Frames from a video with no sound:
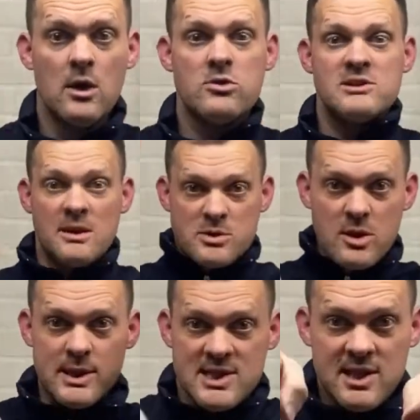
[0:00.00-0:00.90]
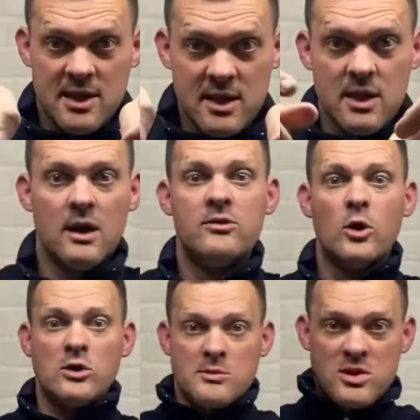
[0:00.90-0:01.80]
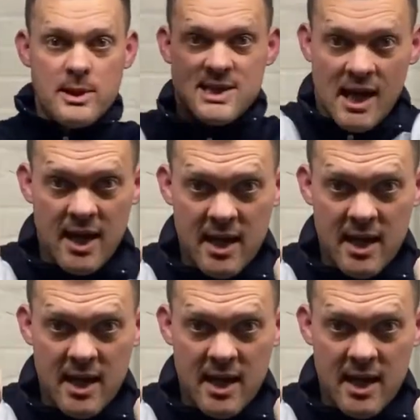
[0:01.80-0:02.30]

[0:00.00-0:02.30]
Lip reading: three times two is, four times two is,